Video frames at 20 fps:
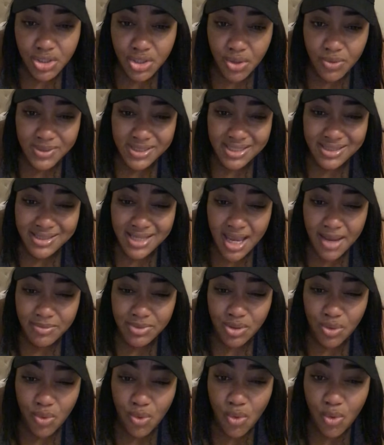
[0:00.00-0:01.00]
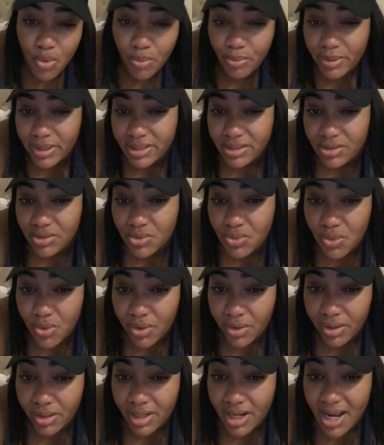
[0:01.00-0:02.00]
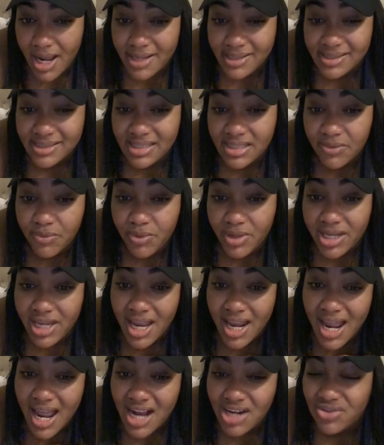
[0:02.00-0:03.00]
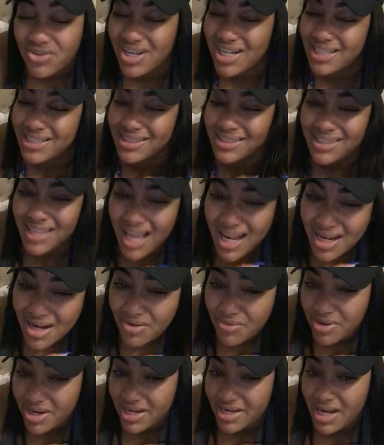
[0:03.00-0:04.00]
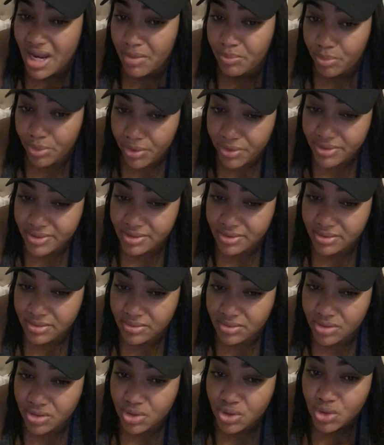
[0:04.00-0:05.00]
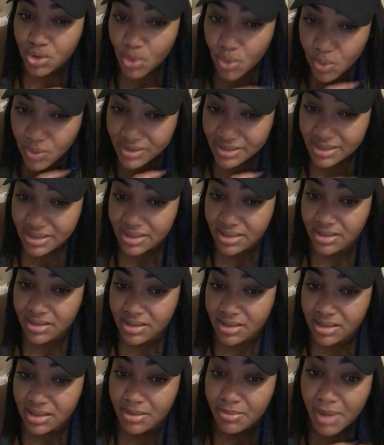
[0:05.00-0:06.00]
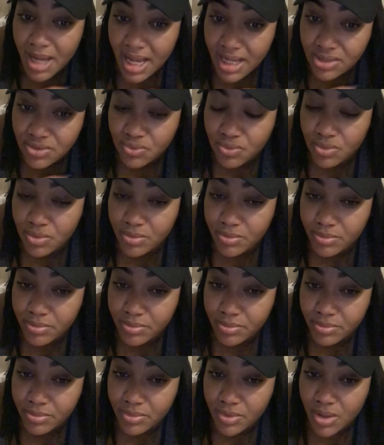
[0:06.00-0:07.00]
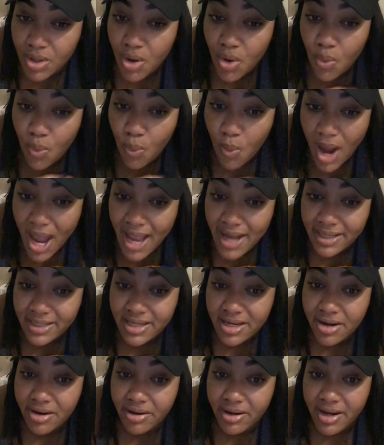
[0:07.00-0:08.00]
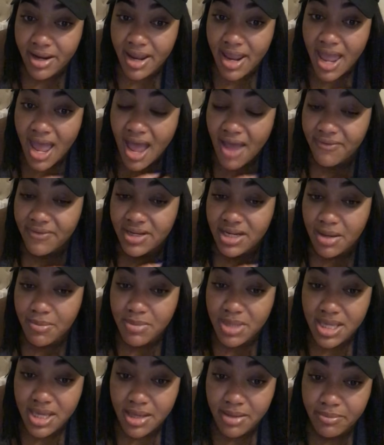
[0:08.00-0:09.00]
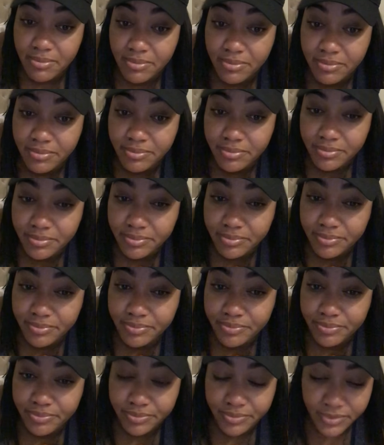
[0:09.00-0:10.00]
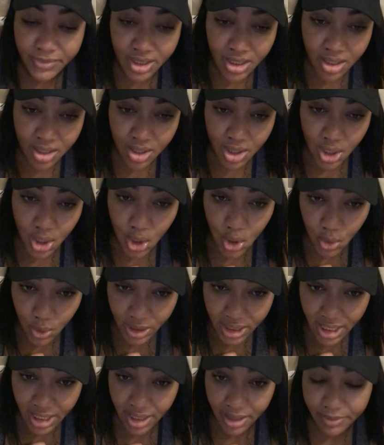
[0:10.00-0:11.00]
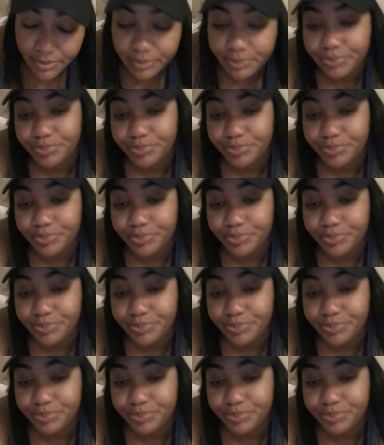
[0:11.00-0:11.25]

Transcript: Now is the time to open the door and see if we can actually tolerate that person using the bathroom while they're having a BM. Okay.